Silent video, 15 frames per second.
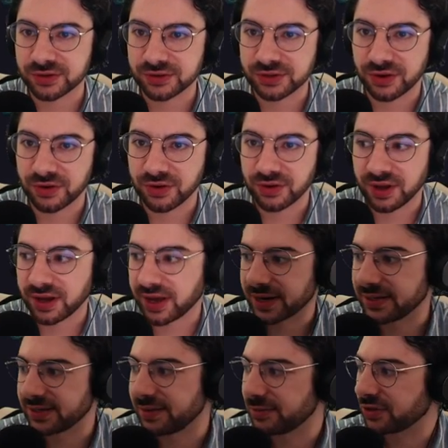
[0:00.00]
So uh, I
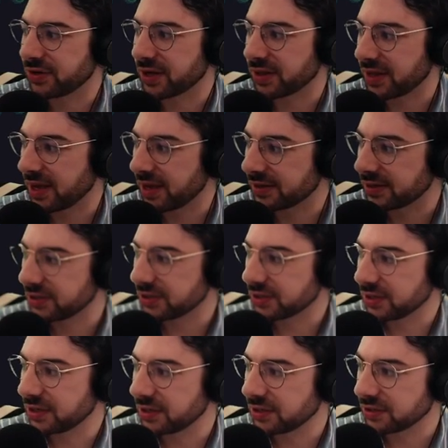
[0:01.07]
can demonstrate that,
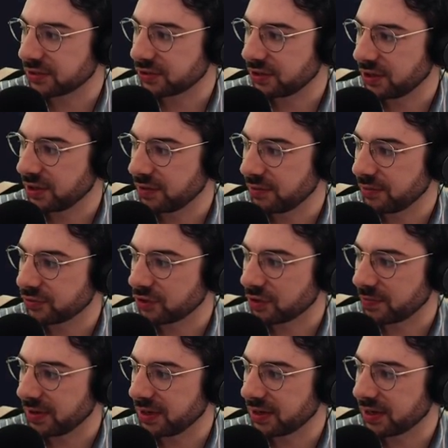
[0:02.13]
essentially. You just
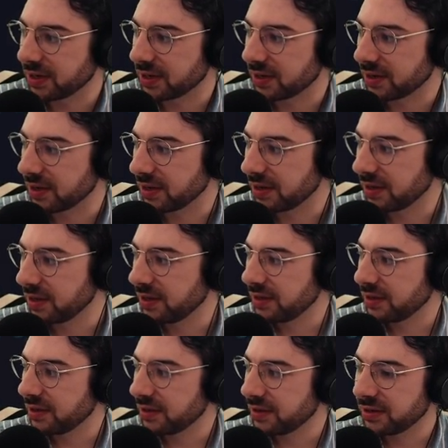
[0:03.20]
drop in and uh,
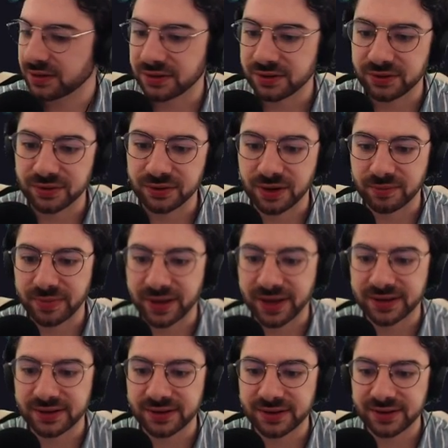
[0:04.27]
you come
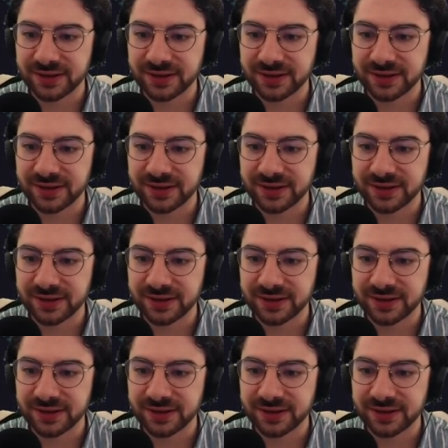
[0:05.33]
back.